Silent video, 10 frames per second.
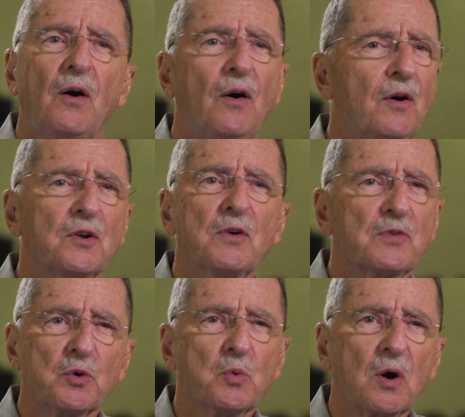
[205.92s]
all
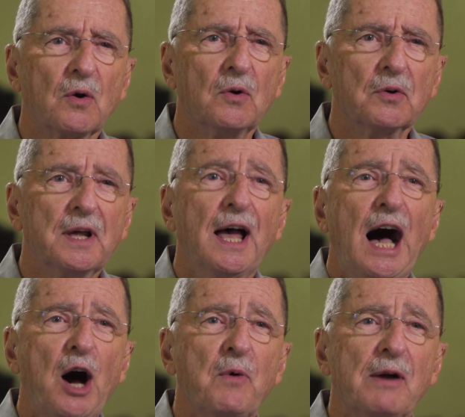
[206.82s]
over the world.
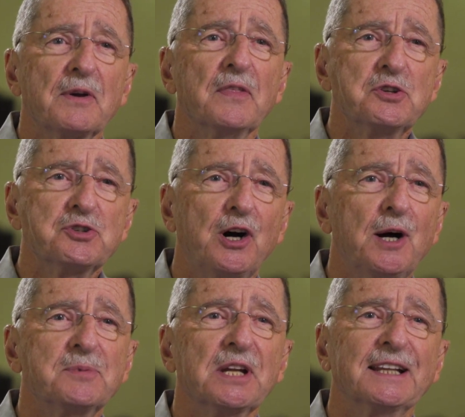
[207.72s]
However, the
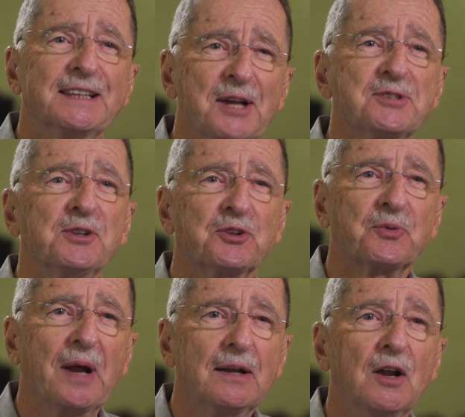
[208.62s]
jobs it doesn't
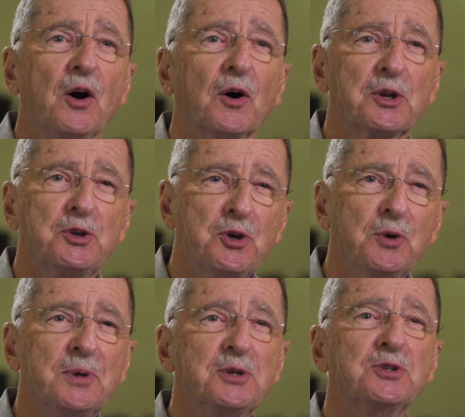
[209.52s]
threat are
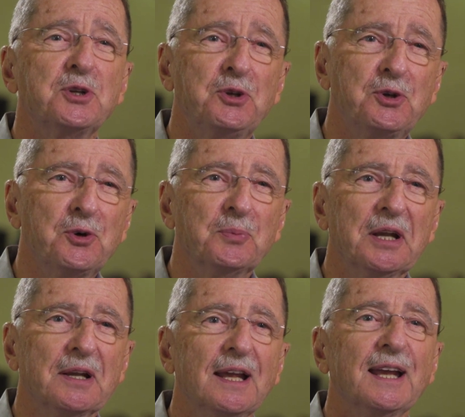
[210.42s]
human to
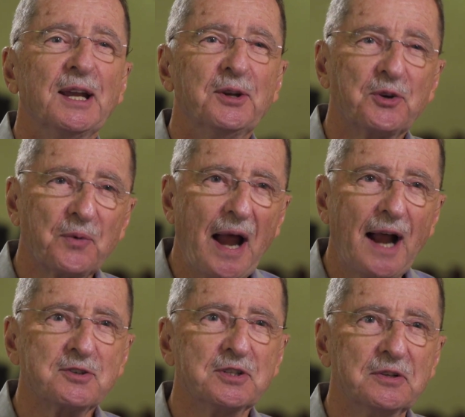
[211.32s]
human
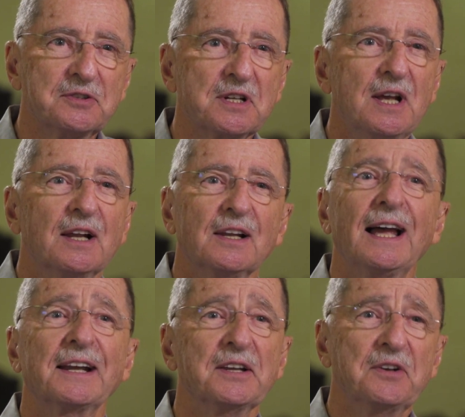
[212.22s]
interactions,
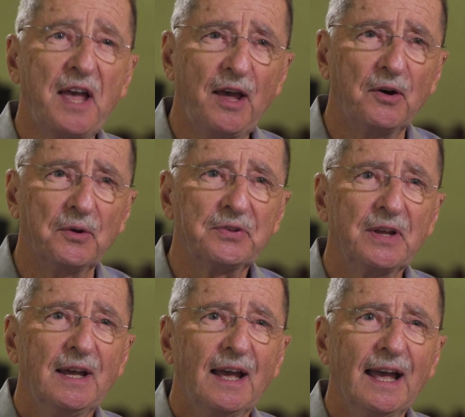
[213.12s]
like in health,
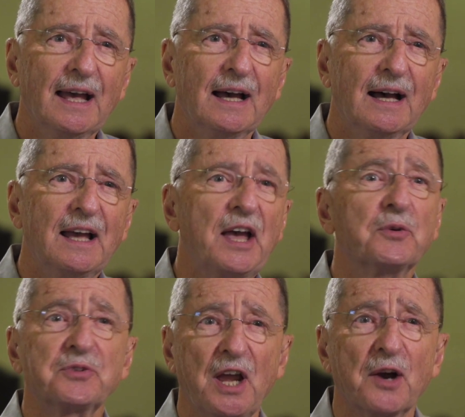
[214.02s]
uh, uh
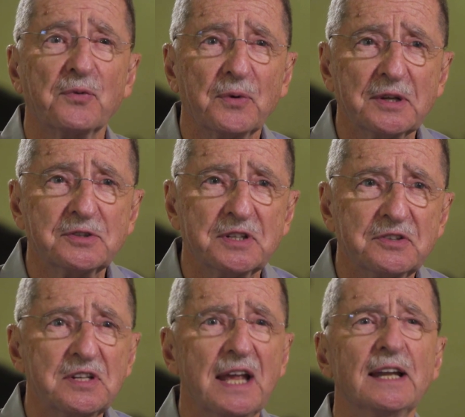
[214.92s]
healthcare, for
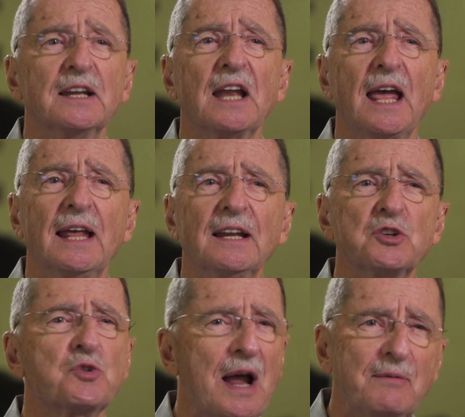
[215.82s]
instance, and in, and
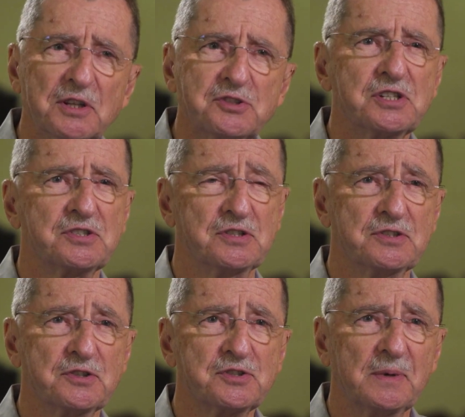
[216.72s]
in travel
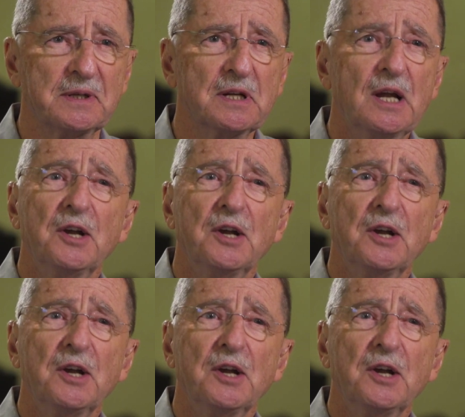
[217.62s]
assistance and so on.